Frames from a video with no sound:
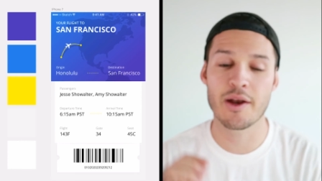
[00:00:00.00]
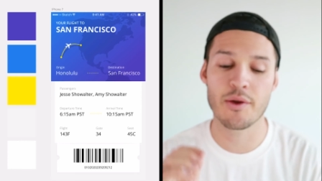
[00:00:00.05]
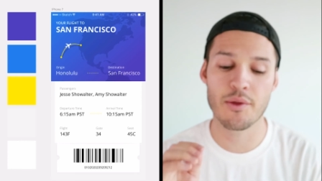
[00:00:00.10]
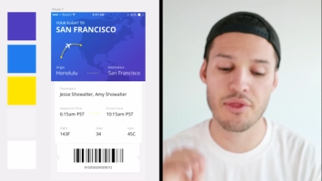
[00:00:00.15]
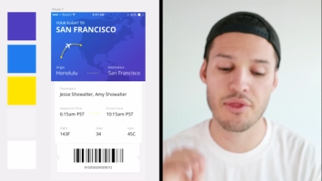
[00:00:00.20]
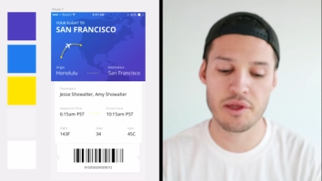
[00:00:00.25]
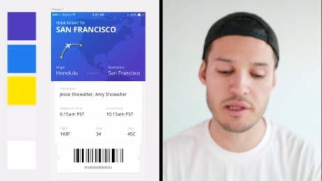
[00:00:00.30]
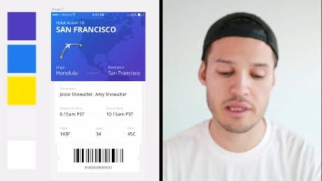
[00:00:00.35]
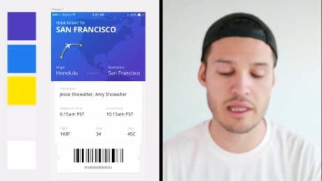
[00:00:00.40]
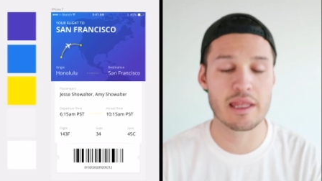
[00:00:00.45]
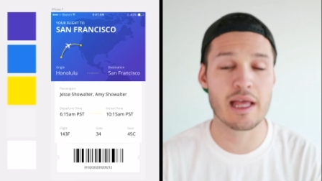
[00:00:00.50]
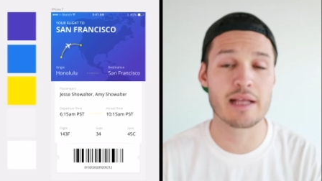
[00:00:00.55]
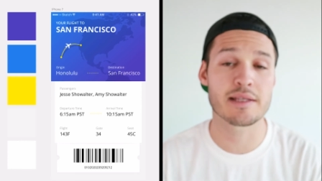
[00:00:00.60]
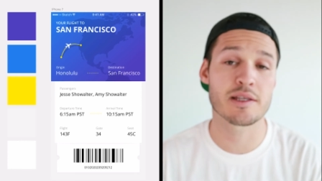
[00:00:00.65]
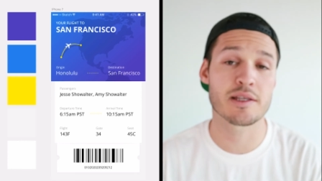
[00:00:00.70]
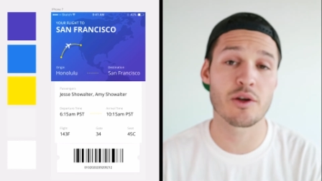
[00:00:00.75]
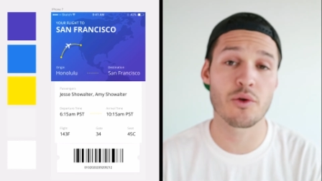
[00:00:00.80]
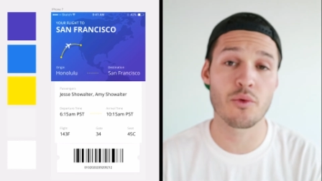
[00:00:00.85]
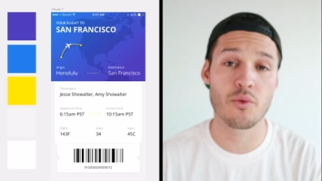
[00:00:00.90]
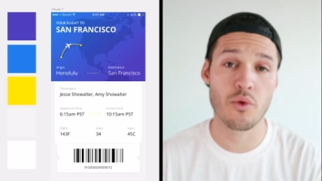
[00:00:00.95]
I don't think that
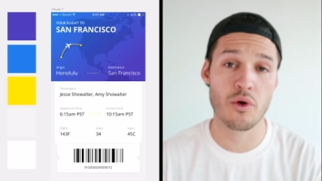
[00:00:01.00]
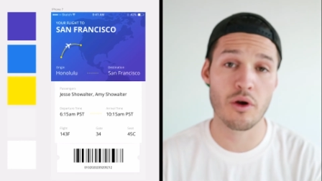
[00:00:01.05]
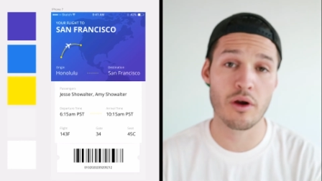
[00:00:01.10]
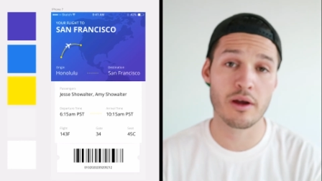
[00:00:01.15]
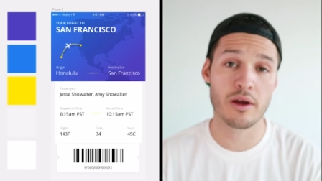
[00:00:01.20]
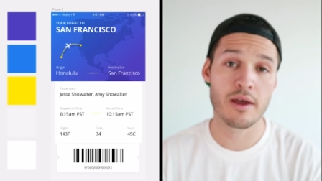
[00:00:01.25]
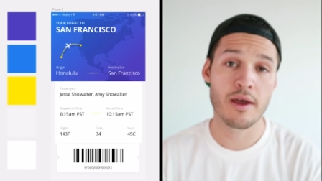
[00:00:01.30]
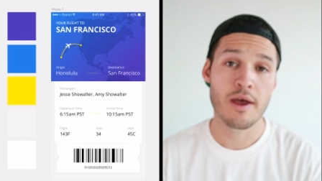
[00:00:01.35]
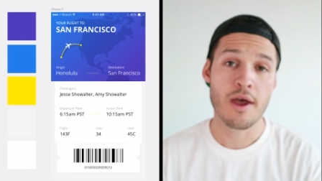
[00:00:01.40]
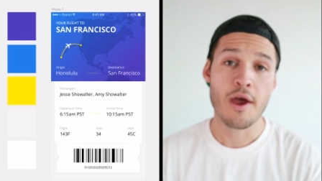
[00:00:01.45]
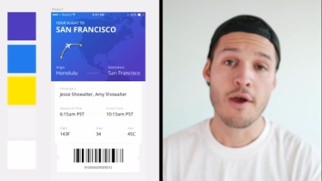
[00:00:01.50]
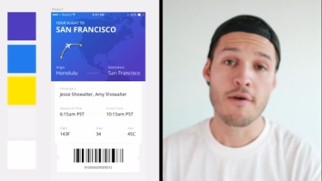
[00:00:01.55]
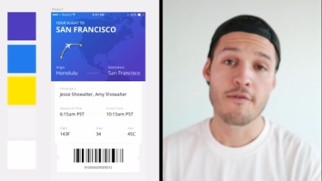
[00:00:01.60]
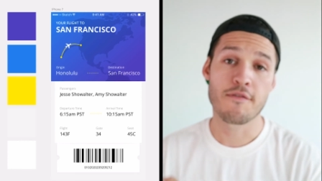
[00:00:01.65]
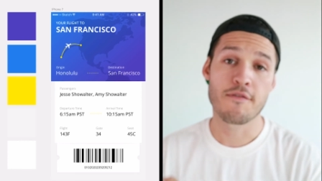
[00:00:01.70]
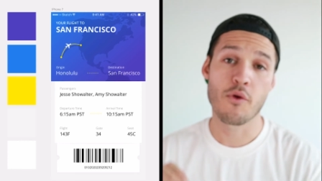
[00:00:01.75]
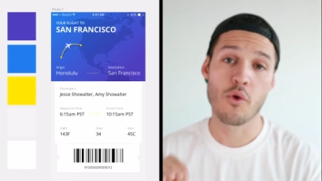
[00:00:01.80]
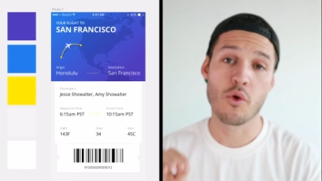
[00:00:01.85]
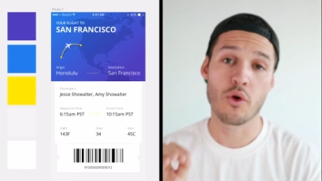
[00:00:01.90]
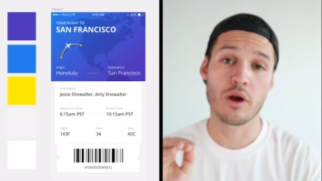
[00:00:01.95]
that's gonna work
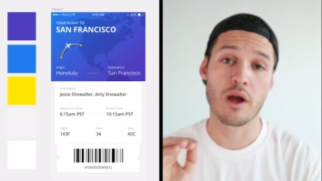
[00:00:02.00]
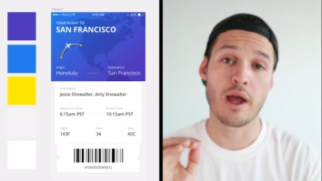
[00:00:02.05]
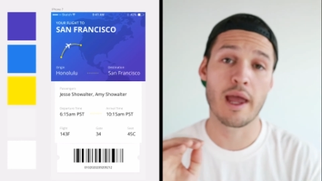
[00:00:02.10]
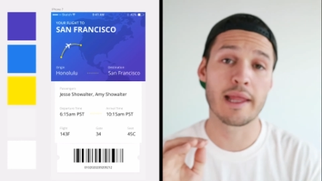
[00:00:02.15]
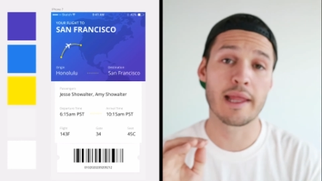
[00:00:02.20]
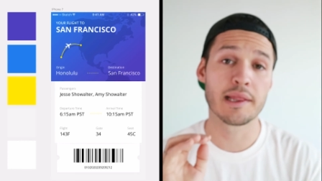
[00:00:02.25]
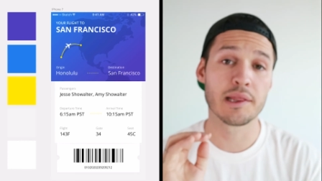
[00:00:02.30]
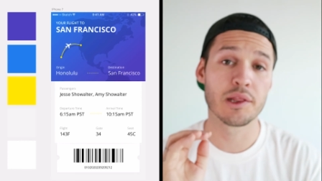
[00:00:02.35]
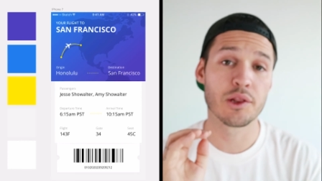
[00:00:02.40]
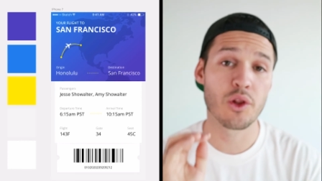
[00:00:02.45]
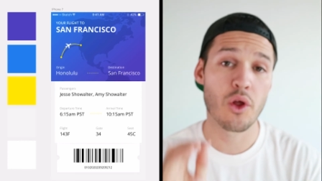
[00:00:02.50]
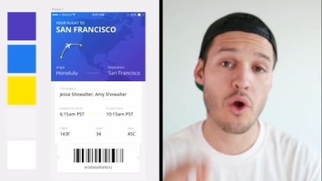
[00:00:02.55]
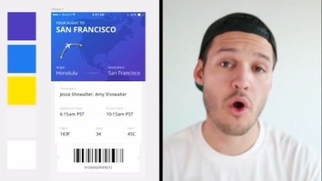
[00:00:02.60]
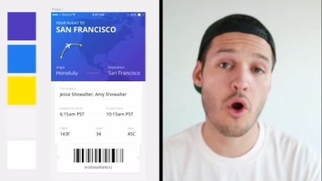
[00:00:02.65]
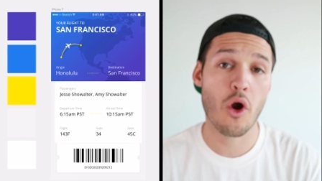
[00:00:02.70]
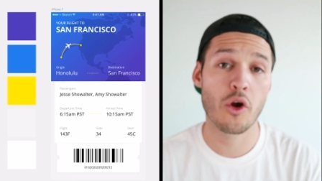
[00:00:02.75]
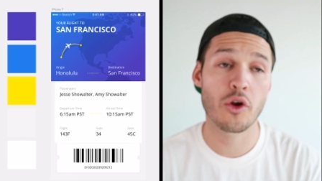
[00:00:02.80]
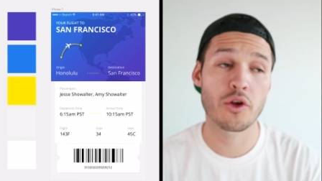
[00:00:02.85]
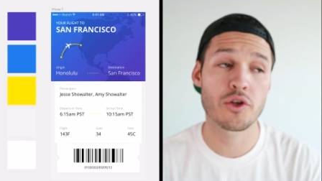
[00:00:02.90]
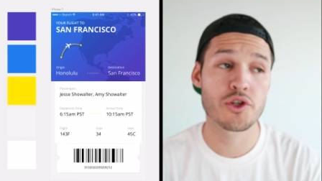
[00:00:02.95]
for a
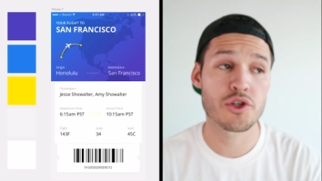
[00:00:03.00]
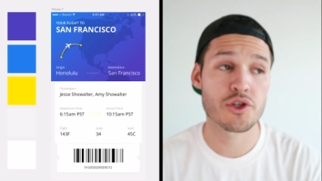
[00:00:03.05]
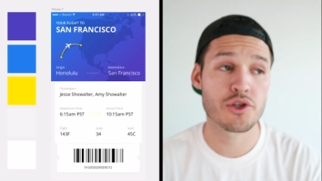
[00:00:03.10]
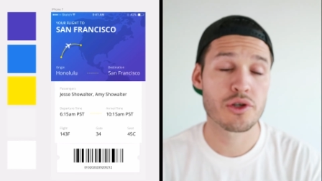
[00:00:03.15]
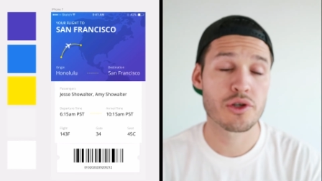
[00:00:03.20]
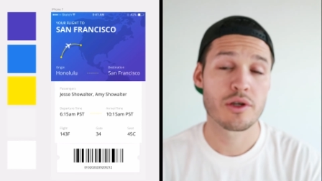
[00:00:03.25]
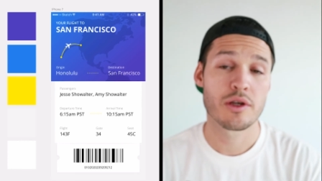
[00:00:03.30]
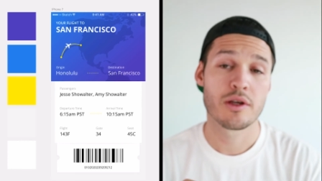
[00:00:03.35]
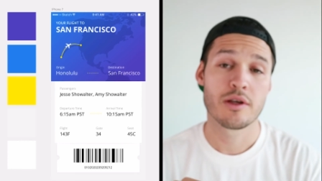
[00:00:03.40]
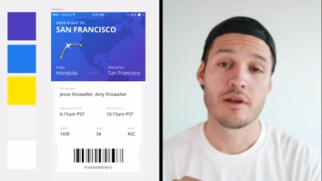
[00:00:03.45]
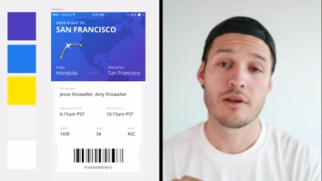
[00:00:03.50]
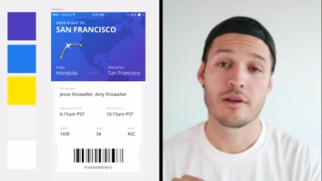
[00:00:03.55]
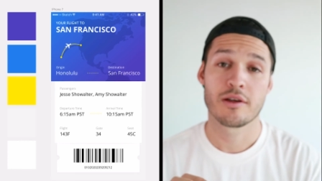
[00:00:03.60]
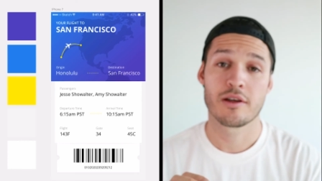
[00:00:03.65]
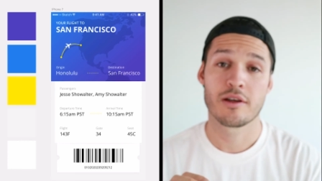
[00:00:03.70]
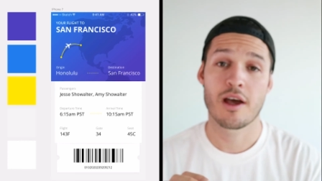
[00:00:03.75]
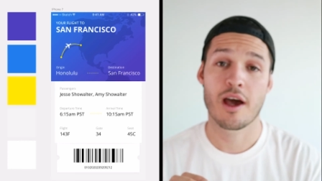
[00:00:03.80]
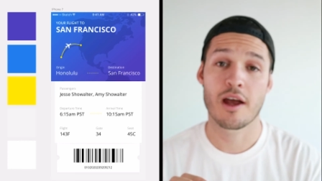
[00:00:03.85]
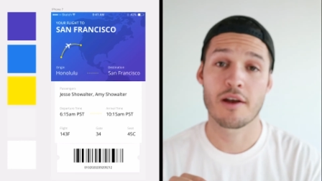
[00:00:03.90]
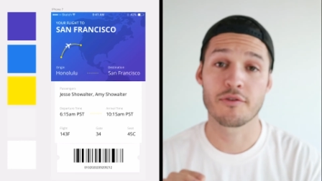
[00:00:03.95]
large
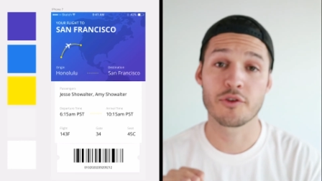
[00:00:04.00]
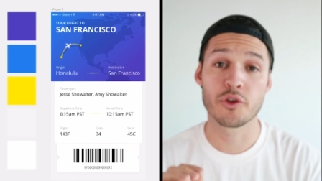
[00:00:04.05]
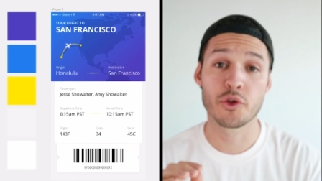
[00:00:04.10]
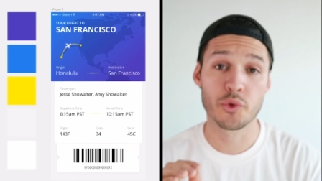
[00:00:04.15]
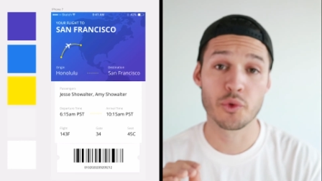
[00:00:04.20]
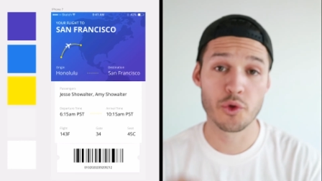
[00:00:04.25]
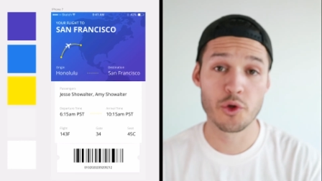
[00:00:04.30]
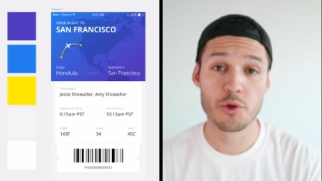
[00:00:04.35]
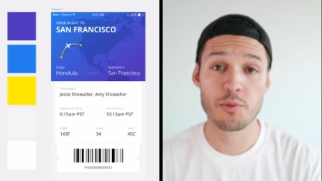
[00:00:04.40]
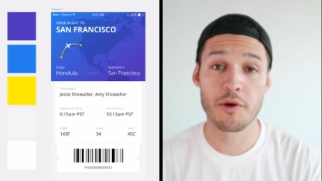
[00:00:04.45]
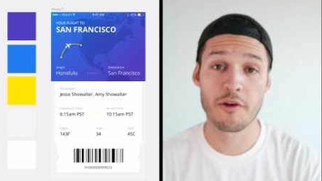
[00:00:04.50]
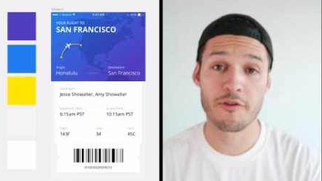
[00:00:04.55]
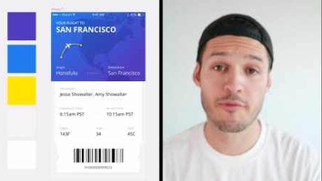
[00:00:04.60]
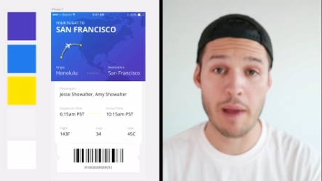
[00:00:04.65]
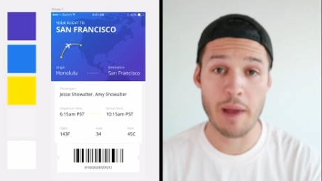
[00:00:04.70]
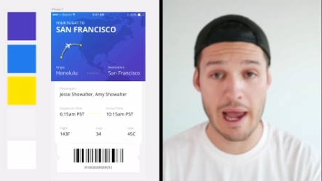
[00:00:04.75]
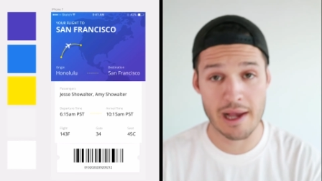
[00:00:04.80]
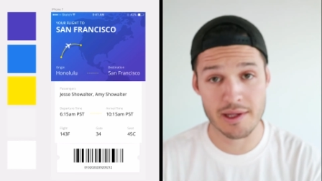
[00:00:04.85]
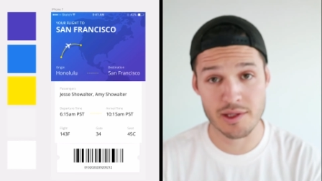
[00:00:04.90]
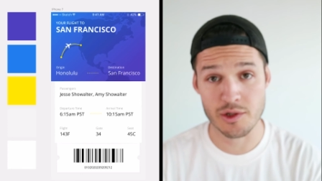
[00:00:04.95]
kind of group of
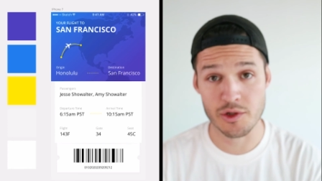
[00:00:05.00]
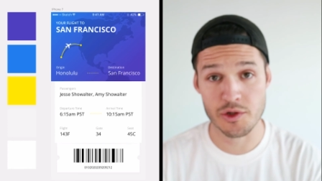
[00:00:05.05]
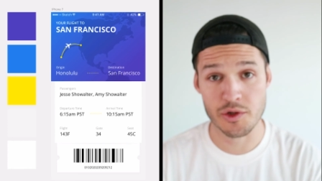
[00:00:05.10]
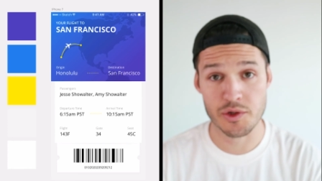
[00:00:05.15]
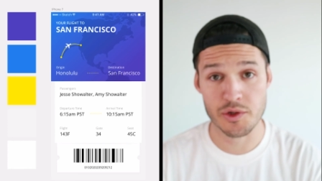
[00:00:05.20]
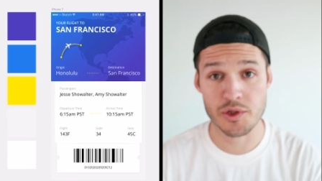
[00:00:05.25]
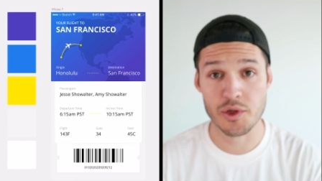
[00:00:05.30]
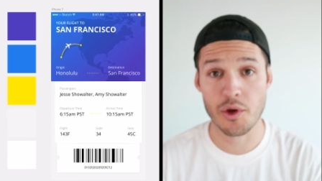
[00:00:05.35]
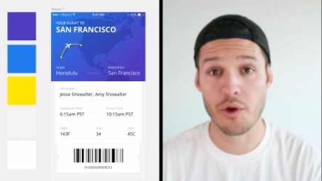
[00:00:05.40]
passengers.